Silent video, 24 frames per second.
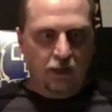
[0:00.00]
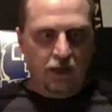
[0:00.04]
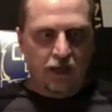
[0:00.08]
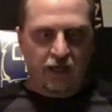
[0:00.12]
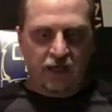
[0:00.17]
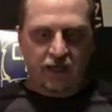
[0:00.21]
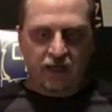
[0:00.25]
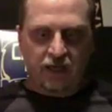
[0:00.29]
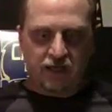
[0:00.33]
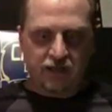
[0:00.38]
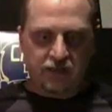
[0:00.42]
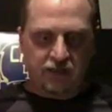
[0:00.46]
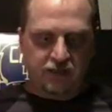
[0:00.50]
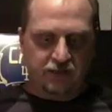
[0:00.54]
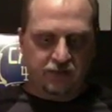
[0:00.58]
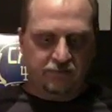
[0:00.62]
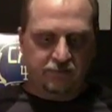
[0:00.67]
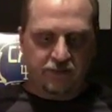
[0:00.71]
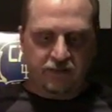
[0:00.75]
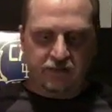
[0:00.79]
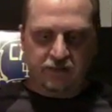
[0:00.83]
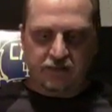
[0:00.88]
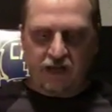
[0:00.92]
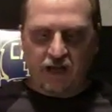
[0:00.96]

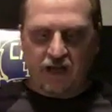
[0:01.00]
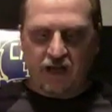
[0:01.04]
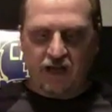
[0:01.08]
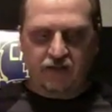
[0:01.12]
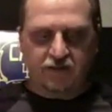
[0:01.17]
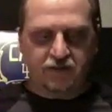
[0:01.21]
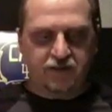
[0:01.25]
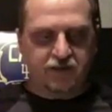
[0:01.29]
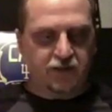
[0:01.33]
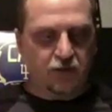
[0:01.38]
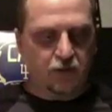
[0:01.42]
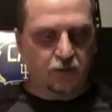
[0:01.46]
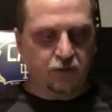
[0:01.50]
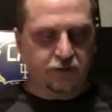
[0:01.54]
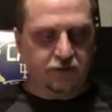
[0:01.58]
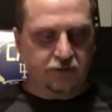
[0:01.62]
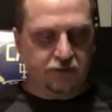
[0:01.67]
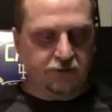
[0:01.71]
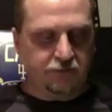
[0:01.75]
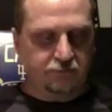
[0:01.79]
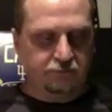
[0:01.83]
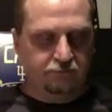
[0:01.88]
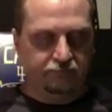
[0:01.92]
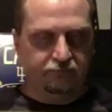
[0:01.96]
And the guy who sold
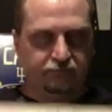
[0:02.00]
it